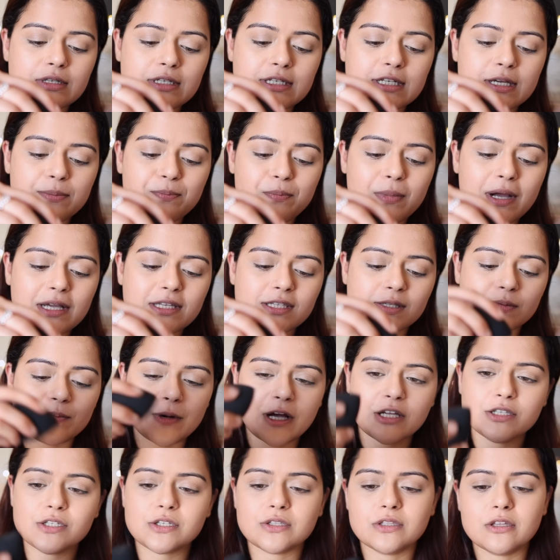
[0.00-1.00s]
dip my
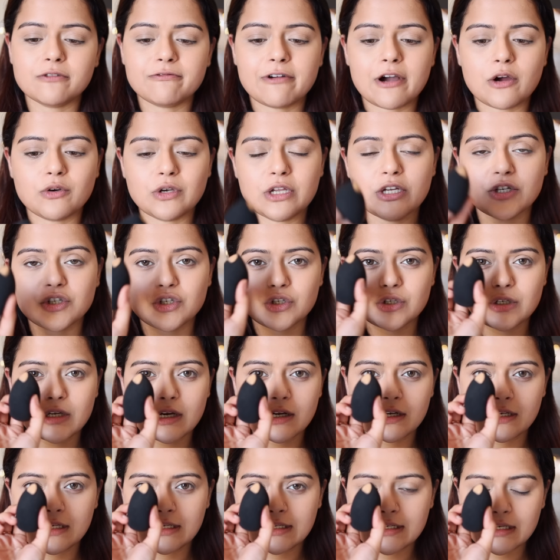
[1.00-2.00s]
sponge in the foundation
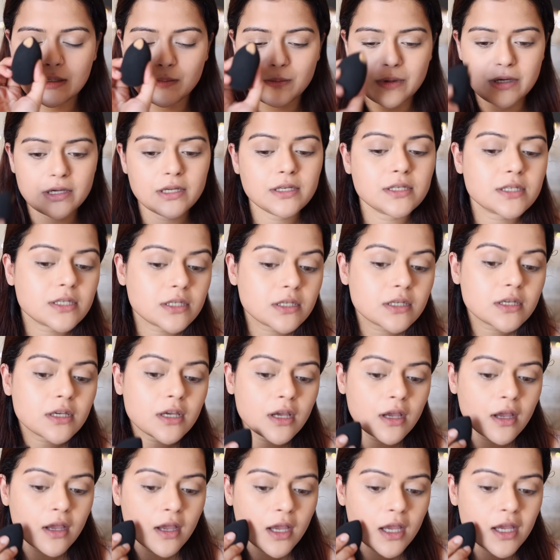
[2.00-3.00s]
a little bit
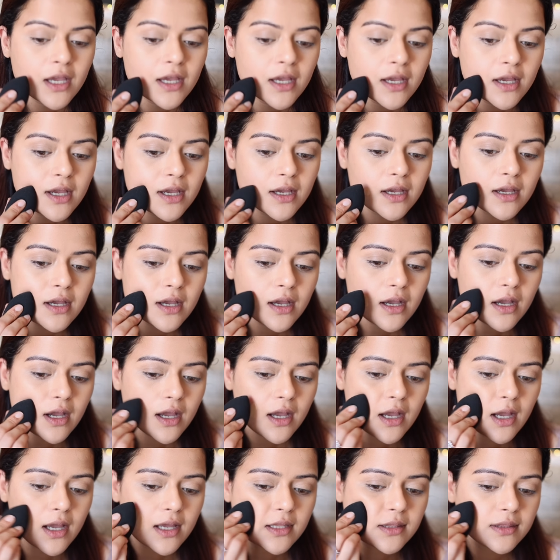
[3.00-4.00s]

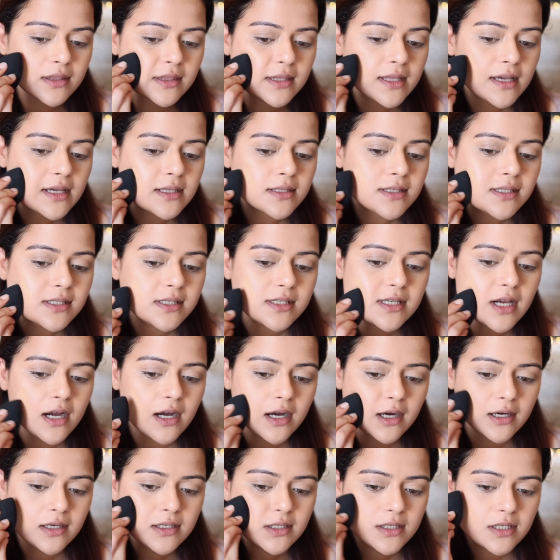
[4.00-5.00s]
and then
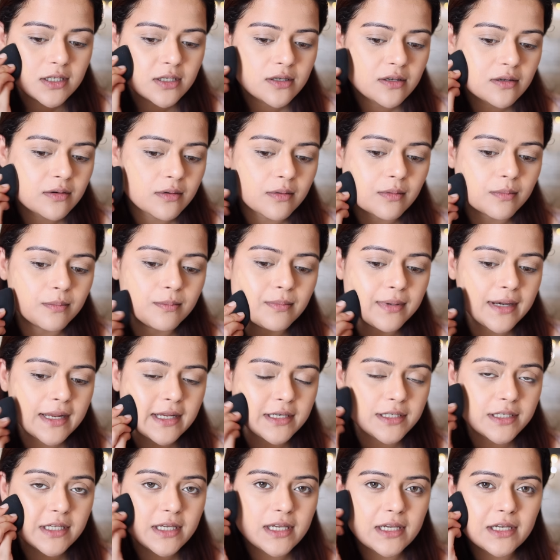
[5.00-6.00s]
start
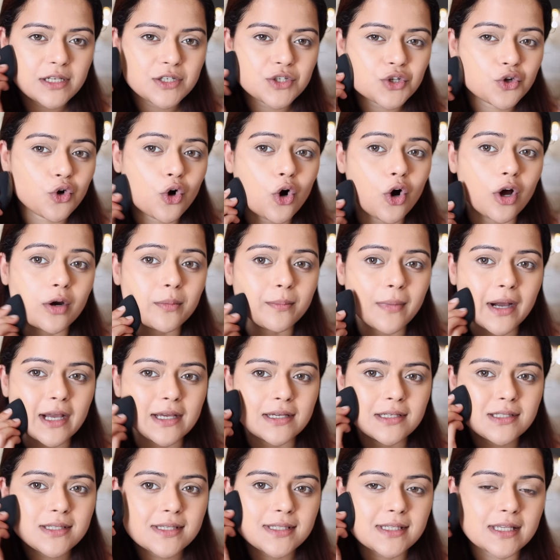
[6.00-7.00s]
blending it on
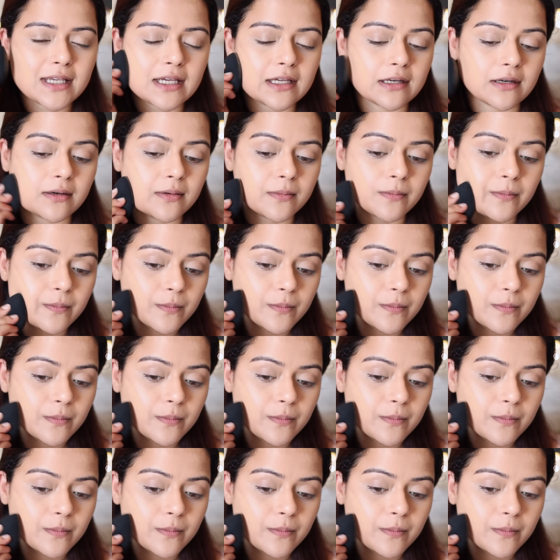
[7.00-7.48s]
my skin.